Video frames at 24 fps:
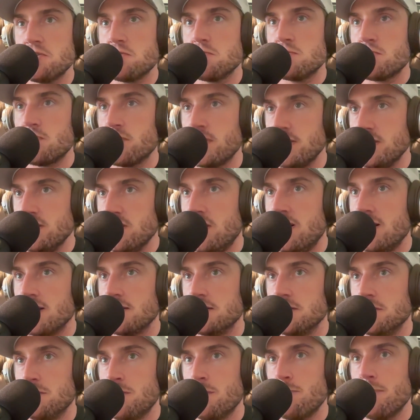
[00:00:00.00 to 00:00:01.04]
was already talking
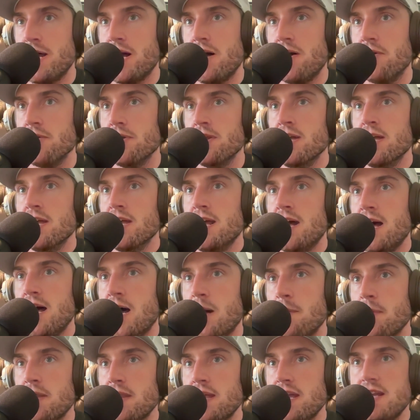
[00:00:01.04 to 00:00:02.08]
to them about.
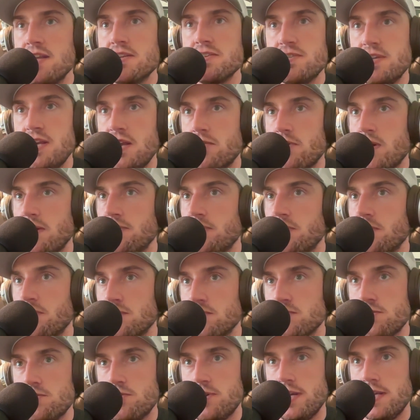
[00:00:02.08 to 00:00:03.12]
And they can see it right there on the
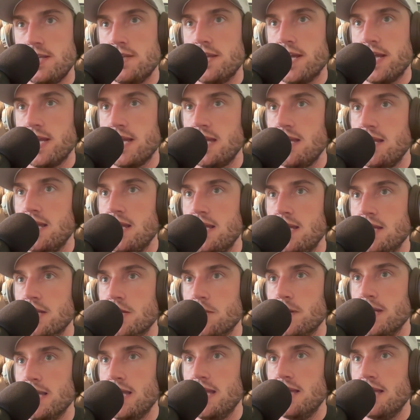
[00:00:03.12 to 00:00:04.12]
screen. Like it